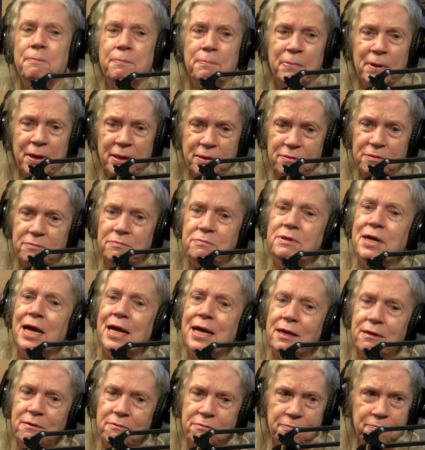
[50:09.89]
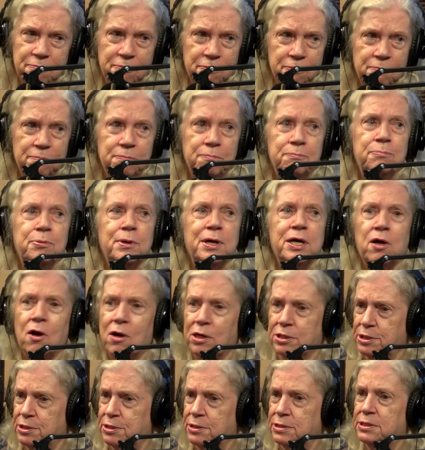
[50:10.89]
but take
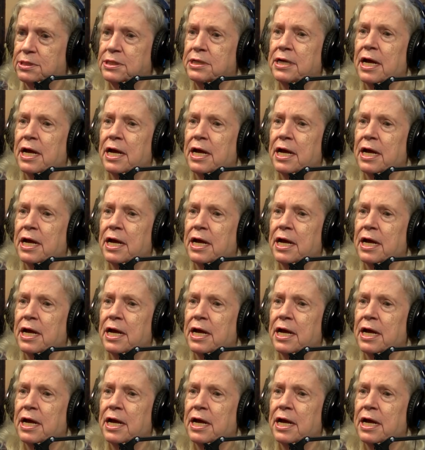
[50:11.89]
precautions.